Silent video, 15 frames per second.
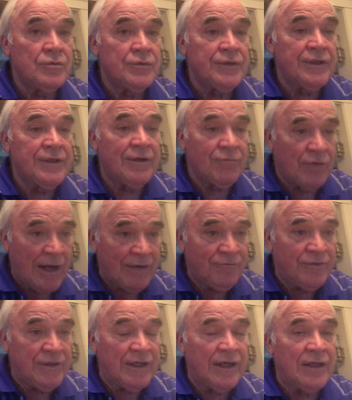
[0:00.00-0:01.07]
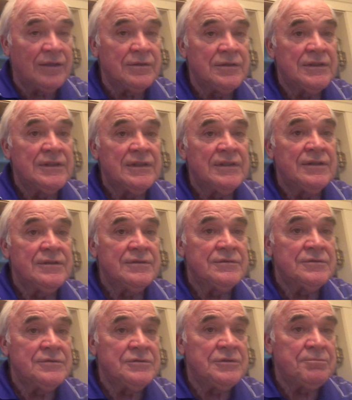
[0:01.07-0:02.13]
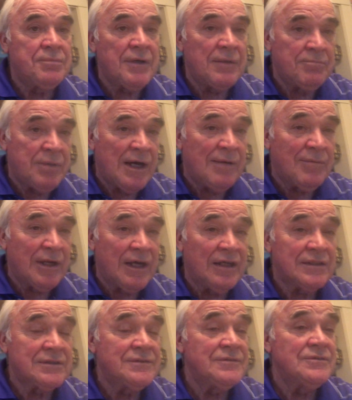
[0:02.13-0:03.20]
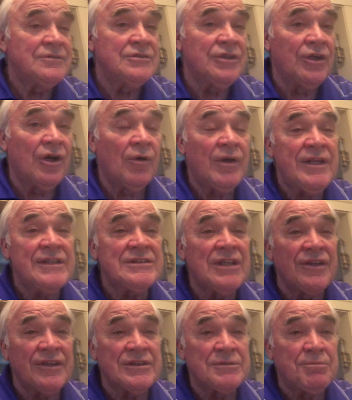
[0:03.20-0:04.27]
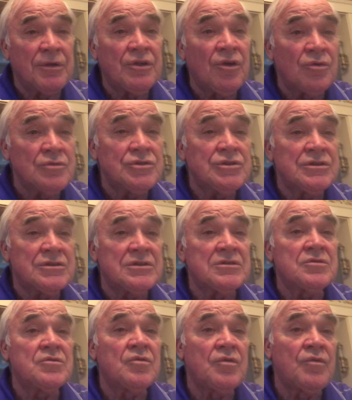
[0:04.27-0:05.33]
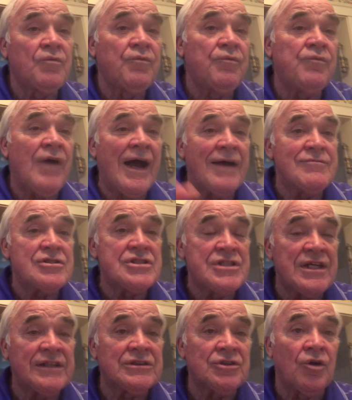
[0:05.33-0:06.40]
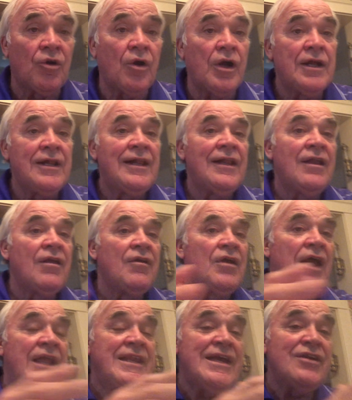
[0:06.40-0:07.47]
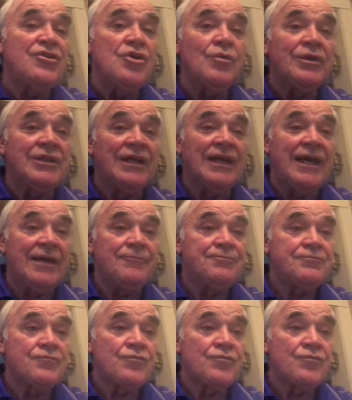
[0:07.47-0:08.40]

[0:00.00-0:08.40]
Then you have Raphael, Palmanac, you know, and there's others, but those 5 or 6 are, and they're new at the game.